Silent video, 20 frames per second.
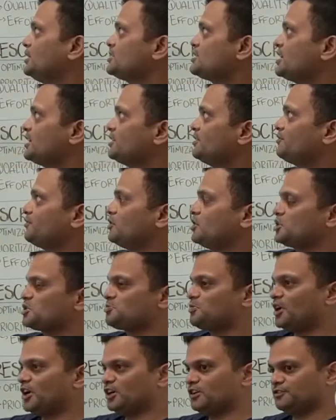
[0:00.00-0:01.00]
let's take the first
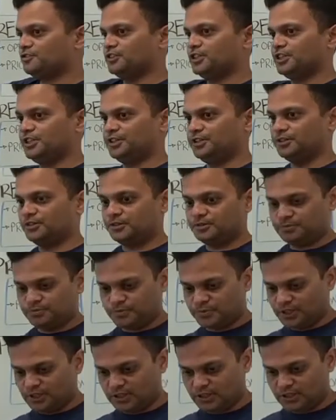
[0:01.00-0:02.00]
part of
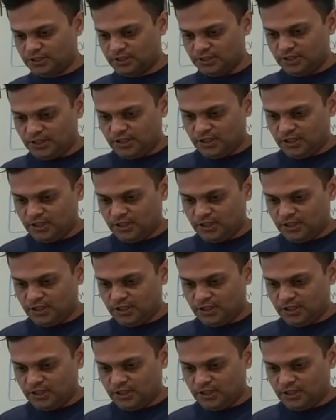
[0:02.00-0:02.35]
it.